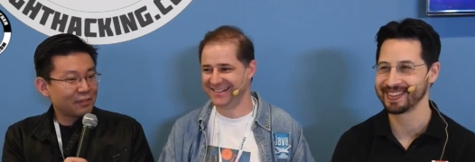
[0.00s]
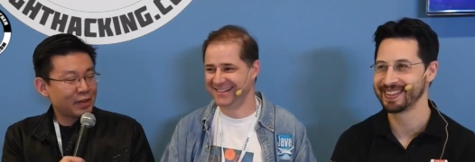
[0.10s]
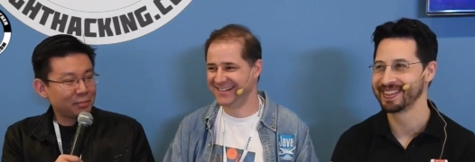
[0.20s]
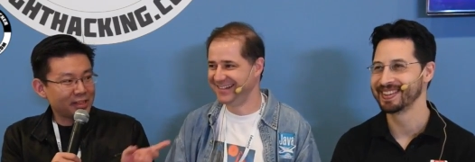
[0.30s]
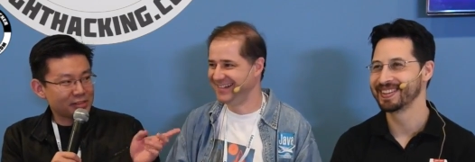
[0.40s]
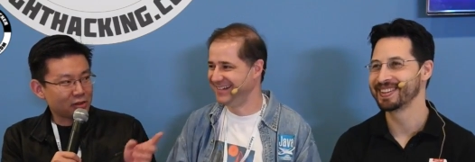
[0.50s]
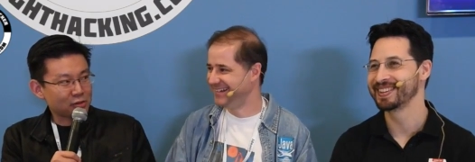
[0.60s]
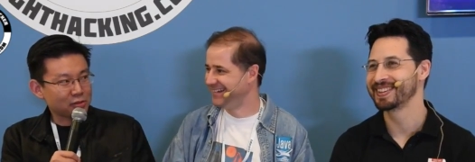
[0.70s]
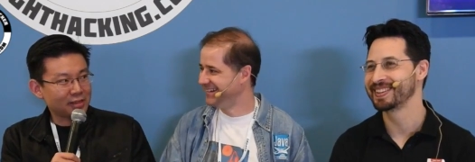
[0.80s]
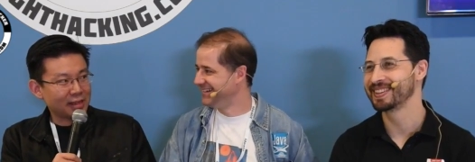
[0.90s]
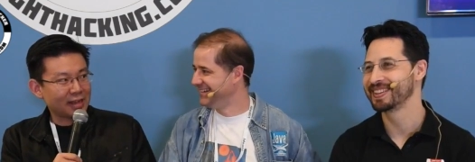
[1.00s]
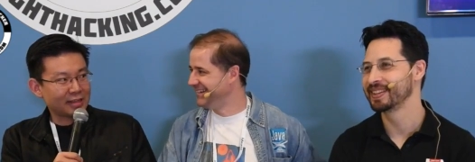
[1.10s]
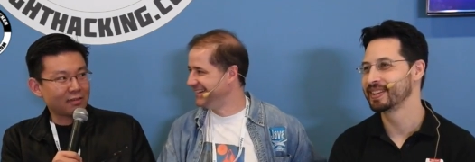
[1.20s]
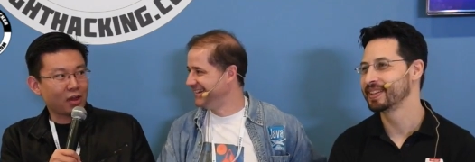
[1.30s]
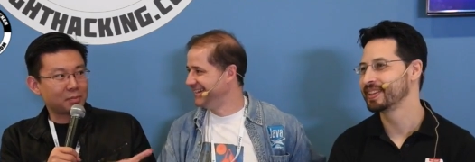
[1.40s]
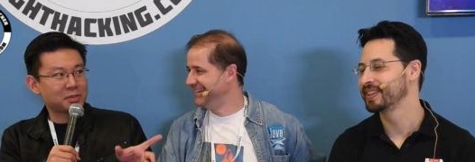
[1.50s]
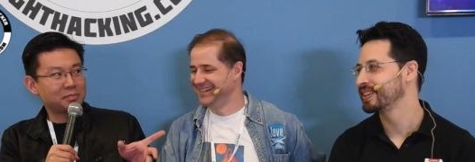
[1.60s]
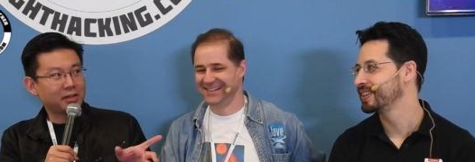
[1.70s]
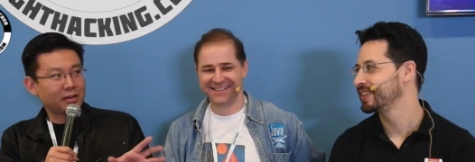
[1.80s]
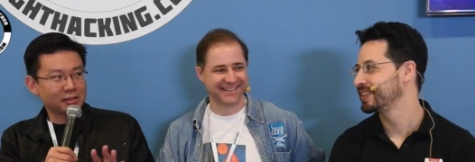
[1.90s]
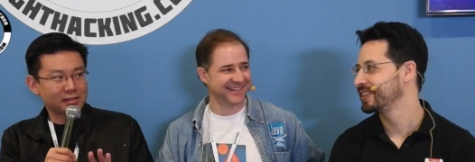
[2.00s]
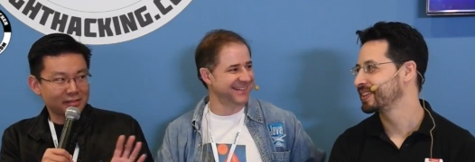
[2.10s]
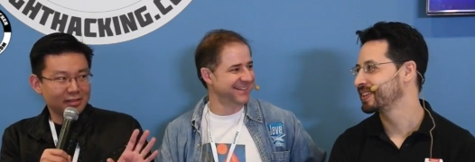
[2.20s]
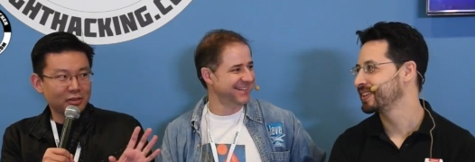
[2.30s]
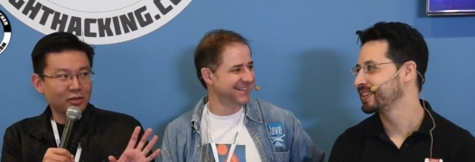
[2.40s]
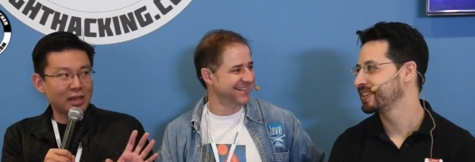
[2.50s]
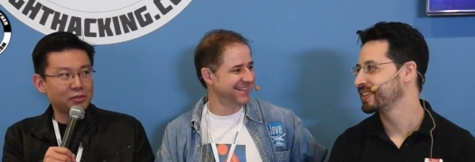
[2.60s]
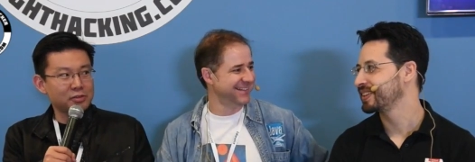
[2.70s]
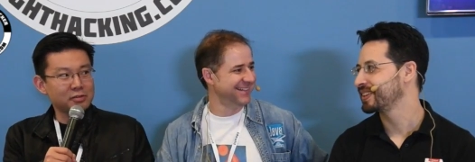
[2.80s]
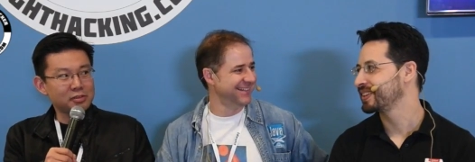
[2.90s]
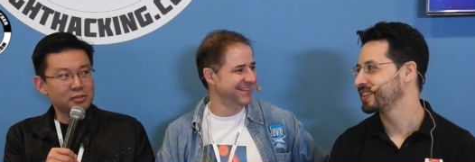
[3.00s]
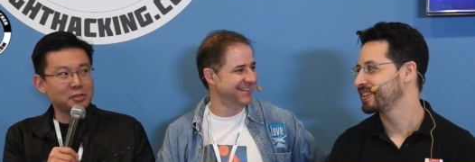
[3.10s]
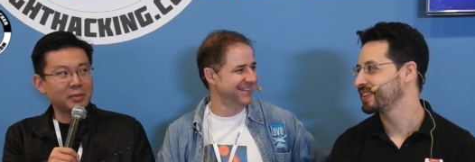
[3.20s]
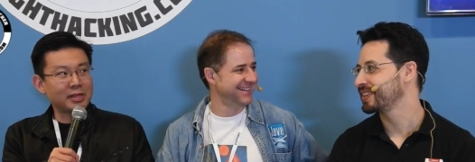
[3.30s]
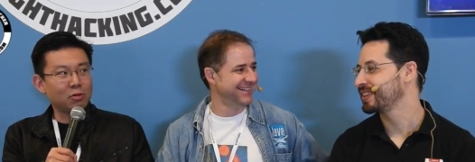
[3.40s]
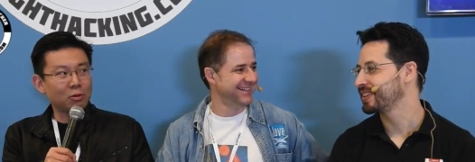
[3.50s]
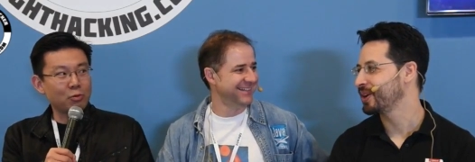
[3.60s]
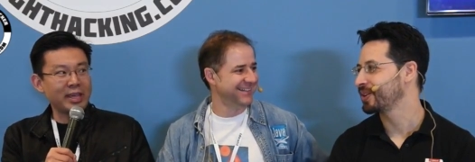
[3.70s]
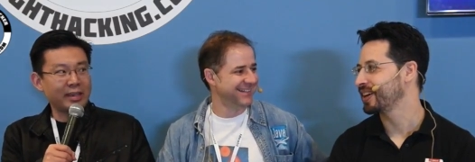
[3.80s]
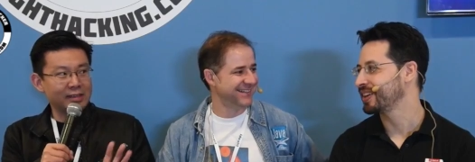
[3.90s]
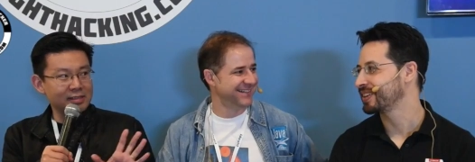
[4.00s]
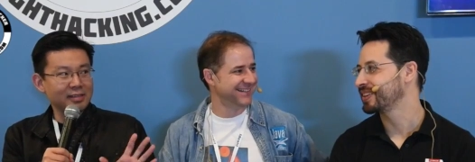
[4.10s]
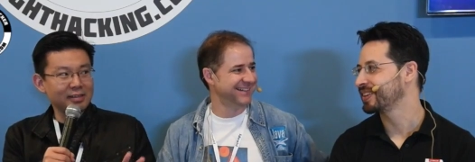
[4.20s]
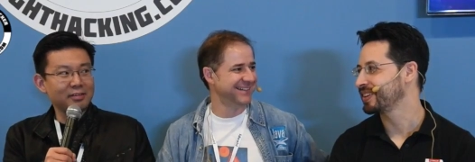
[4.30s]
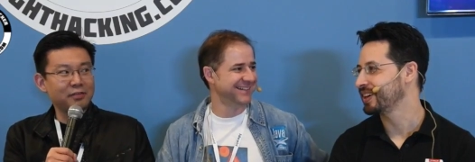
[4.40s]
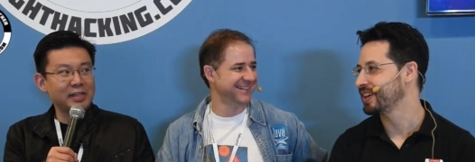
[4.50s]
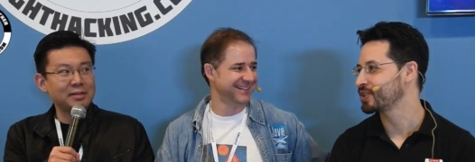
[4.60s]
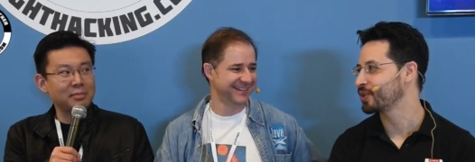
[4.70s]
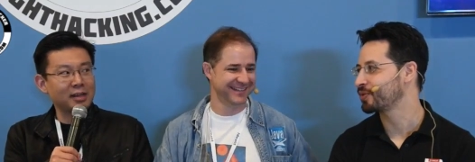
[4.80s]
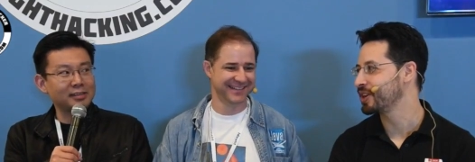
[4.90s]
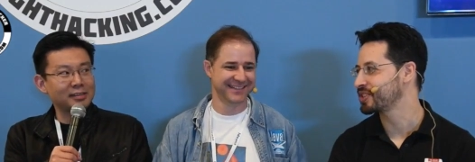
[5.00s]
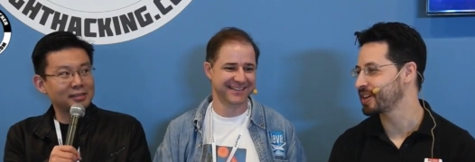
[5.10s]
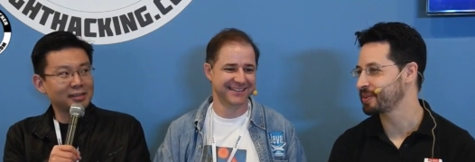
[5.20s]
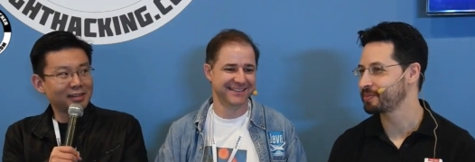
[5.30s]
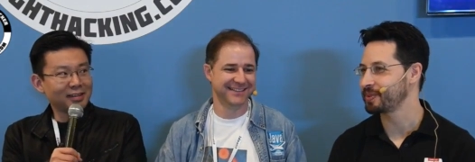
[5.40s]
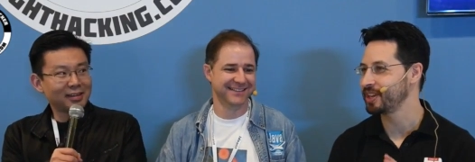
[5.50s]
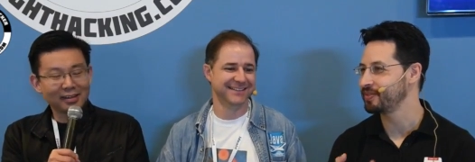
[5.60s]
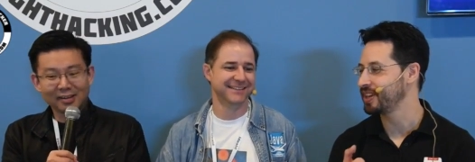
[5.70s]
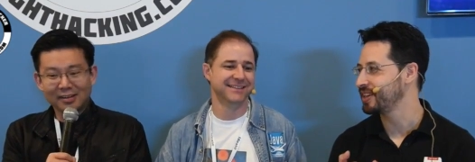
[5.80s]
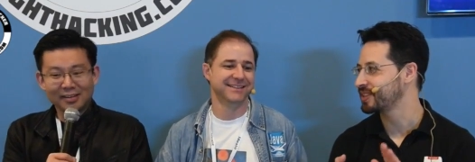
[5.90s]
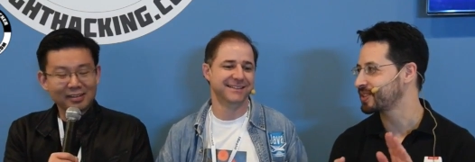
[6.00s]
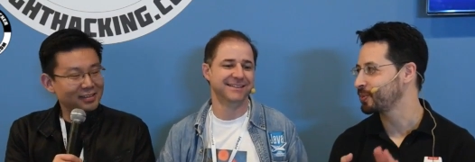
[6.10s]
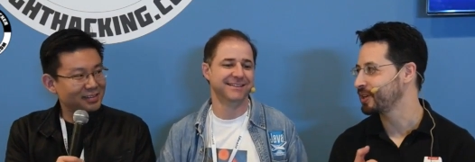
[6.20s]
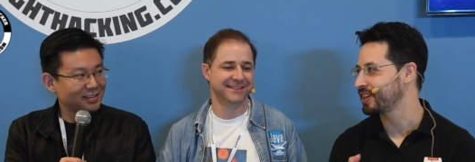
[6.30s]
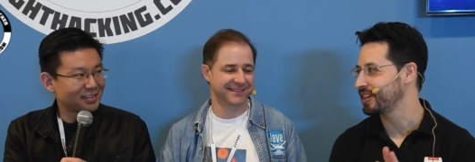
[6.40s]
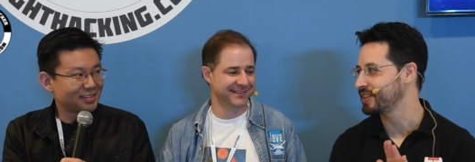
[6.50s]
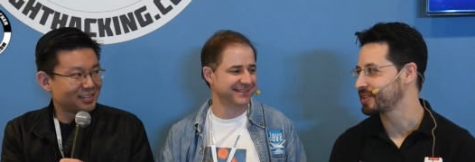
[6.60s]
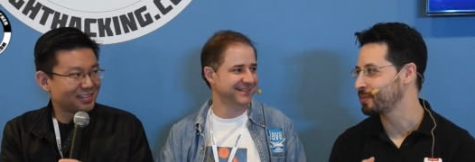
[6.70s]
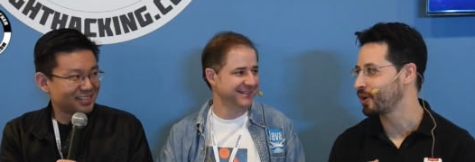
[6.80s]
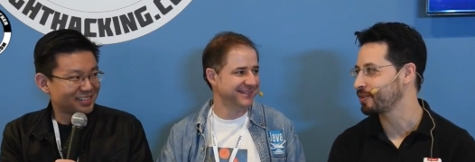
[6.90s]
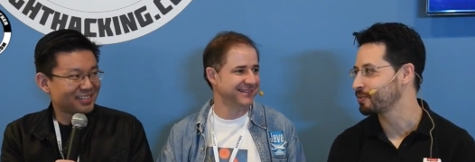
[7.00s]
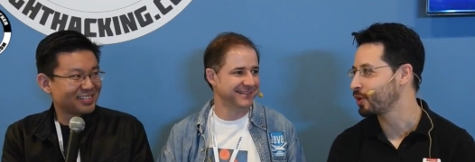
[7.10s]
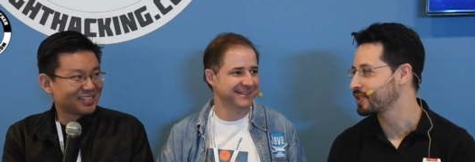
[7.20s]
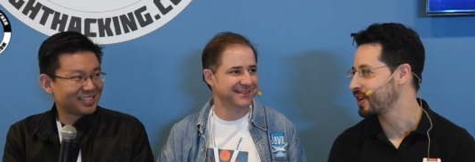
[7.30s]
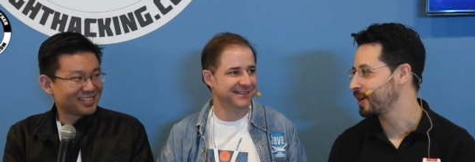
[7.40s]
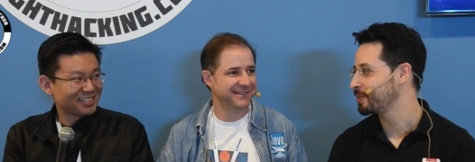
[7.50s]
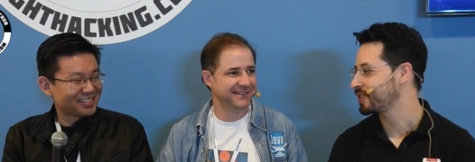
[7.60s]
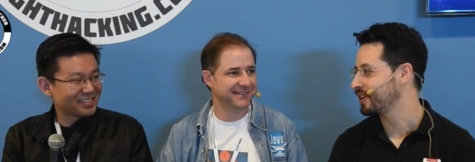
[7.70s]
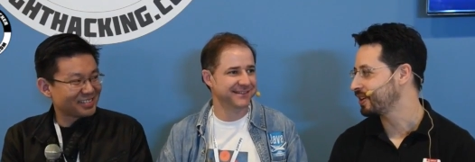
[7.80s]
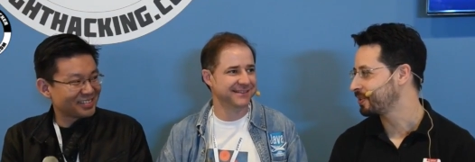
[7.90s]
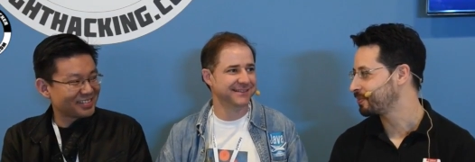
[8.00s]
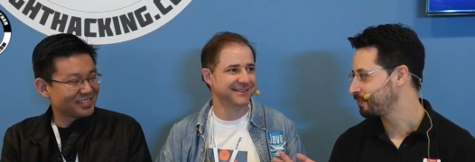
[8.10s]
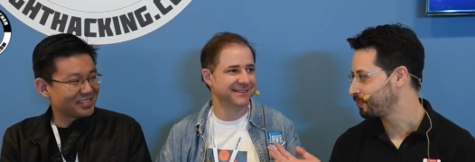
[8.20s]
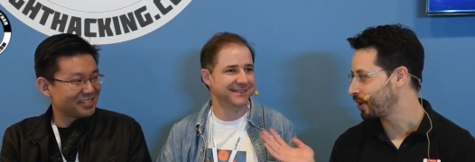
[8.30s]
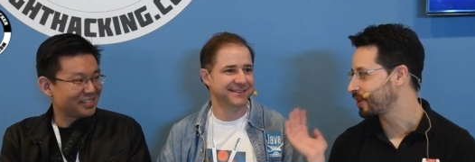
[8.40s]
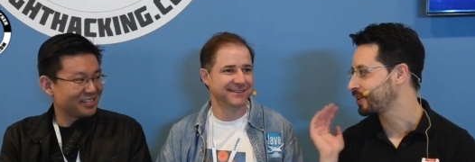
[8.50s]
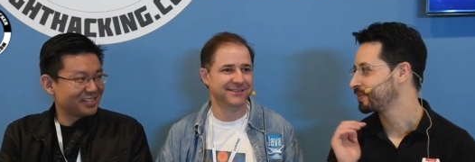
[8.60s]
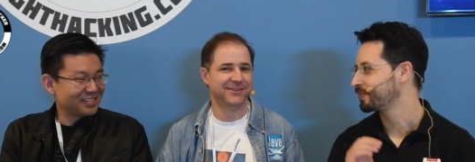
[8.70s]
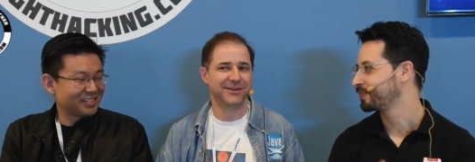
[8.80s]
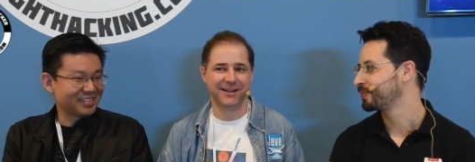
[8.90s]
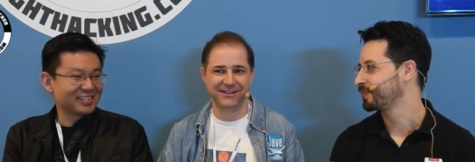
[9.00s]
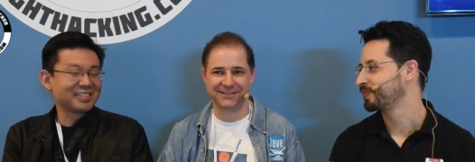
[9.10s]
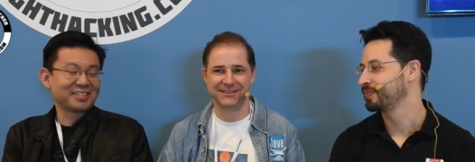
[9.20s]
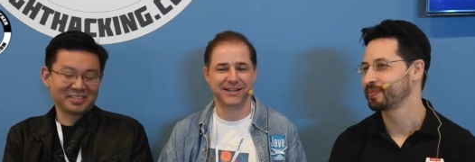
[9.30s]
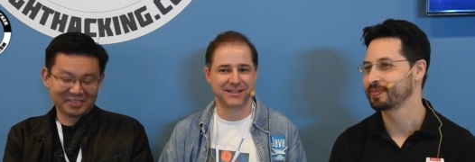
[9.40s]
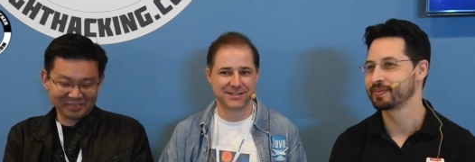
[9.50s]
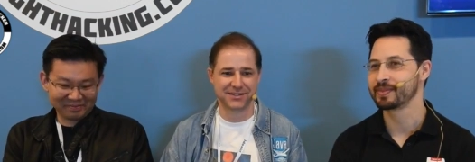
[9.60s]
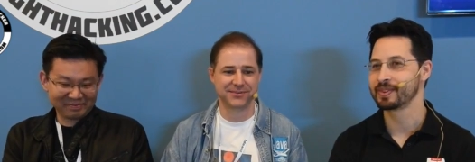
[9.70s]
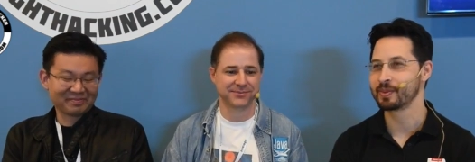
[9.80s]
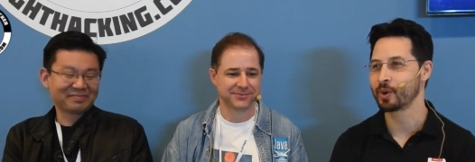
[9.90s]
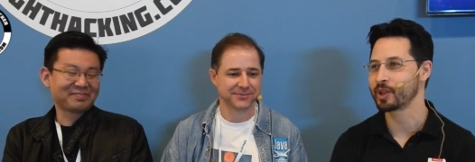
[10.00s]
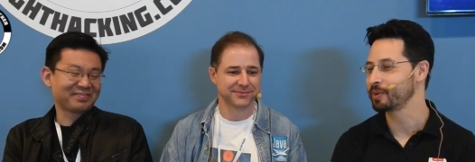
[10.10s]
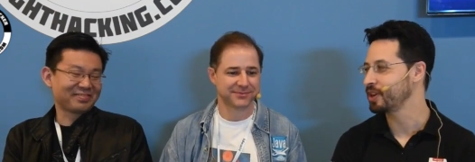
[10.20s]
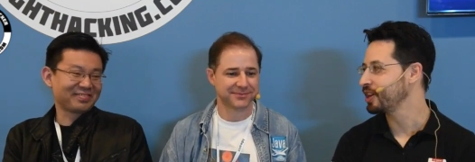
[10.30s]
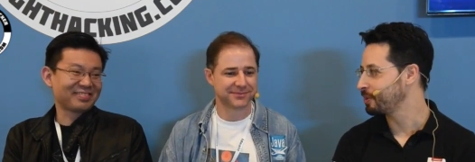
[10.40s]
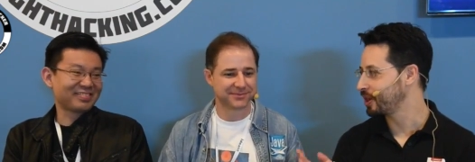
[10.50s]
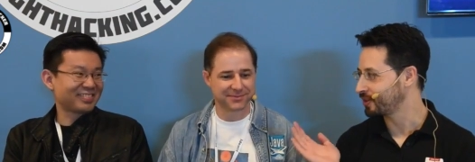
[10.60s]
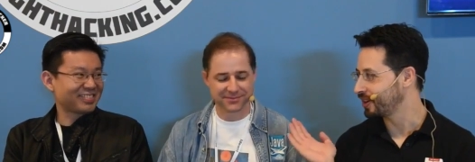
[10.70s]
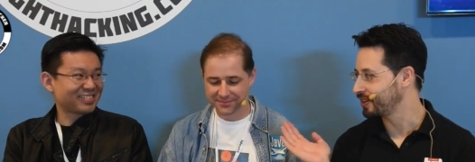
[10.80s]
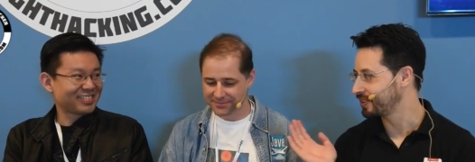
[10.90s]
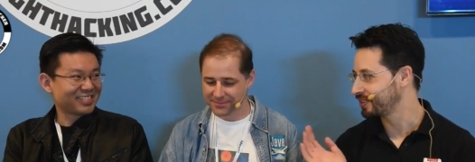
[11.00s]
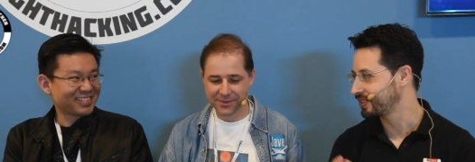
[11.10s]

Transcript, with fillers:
Speaker 1: the families also, they like DevOps because they don't have to, to spend the whole okay. weekend uh, Yeah, so frees
Speaker 2: up evenings and weekends and more, more time at the park. Right, yes. Or the Geek Bike Ride.